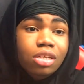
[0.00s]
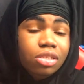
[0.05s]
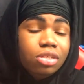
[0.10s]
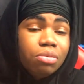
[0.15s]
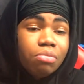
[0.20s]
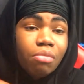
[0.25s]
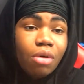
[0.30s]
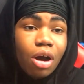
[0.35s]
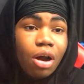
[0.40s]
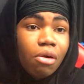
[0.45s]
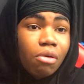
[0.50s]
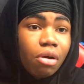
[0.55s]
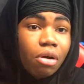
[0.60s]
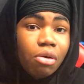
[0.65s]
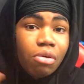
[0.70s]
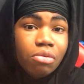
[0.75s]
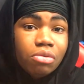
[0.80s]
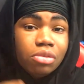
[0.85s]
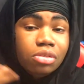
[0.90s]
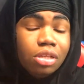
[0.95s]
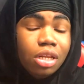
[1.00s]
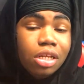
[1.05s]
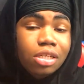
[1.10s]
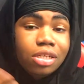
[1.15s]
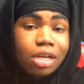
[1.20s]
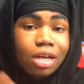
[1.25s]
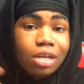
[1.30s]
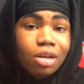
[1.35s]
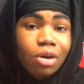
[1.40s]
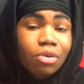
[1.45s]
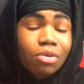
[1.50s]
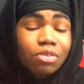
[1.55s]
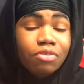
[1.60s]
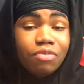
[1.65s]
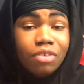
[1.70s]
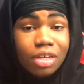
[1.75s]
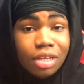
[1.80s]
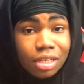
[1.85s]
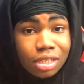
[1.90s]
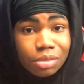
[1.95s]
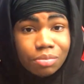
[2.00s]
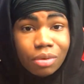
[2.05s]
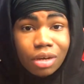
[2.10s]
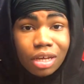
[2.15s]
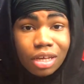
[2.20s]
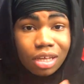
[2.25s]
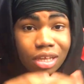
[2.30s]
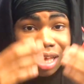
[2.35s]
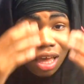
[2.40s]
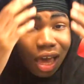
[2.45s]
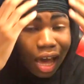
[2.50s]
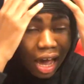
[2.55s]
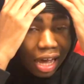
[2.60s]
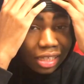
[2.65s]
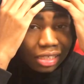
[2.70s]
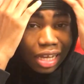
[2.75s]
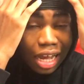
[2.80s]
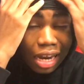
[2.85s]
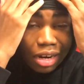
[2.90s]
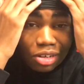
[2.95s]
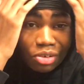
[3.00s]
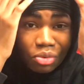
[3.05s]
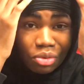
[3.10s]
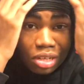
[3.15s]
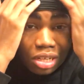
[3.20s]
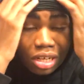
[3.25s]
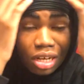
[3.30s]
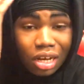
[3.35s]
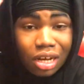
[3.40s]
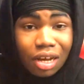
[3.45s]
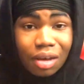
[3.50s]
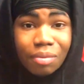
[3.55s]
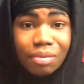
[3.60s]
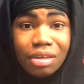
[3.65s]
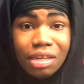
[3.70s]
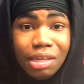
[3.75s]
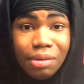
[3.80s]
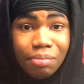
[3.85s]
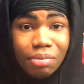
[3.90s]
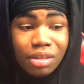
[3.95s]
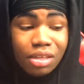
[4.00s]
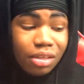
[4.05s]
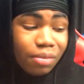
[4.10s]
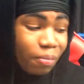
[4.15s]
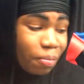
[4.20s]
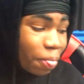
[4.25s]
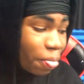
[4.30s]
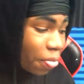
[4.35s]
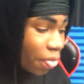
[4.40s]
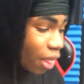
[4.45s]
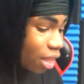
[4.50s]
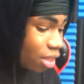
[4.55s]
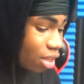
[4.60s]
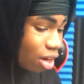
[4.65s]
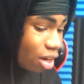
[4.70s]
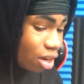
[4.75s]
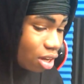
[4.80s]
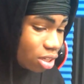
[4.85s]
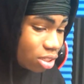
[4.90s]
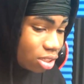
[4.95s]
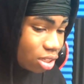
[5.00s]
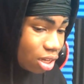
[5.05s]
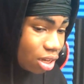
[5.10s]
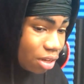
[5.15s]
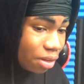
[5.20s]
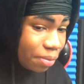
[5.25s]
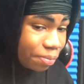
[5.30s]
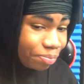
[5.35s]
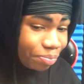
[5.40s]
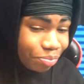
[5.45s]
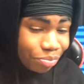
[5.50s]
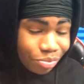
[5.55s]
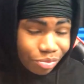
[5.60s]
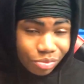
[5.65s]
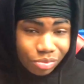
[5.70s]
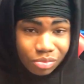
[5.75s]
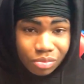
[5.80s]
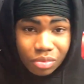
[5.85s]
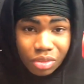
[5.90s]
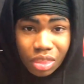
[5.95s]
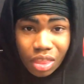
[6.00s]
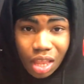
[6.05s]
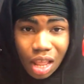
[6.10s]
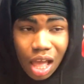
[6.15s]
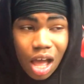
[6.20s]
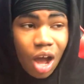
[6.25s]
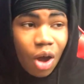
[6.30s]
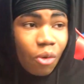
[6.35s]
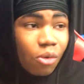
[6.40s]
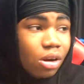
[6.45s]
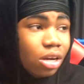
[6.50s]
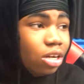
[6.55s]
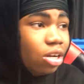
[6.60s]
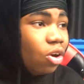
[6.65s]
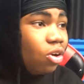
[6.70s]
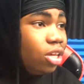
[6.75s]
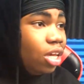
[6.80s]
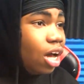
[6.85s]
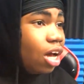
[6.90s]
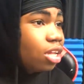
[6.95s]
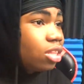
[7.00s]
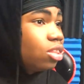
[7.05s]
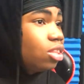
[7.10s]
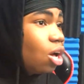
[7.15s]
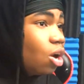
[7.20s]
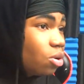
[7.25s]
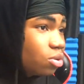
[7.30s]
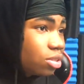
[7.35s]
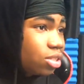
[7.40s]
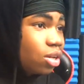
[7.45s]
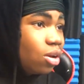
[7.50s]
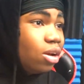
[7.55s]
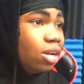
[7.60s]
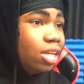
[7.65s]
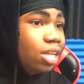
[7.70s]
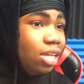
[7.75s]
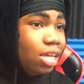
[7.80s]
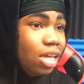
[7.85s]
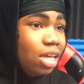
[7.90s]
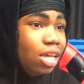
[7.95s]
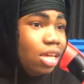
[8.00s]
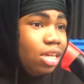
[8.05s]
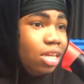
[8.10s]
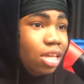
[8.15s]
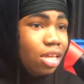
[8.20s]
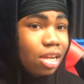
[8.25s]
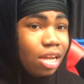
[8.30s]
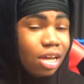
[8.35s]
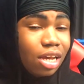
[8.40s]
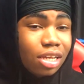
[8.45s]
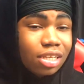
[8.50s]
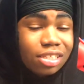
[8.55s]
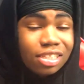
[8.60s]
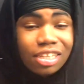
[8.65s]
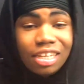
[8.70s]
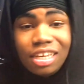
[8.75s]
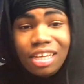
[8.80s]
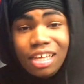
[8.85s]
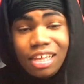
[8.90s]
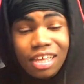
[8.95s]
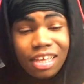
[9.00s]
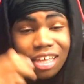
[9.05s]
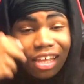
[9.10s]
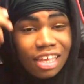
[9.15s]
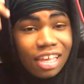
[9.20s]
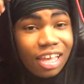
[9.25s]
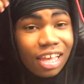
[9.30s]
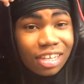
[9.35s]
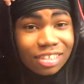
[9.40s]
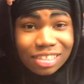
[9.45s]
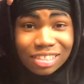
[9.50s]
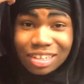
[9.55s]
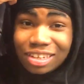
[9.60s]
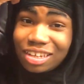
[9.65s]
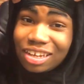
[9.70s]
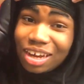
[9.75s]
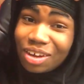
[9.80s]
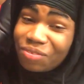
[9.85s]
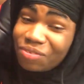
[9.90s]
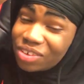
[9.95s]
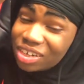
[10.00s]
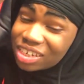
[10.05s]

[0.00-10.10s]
tomorrow to let y'all know it's finished. But I gotta do a little upkeeping. Know what I'm saying? I want to know y'all thoughts on it. You know what I'm saying? So look, I'm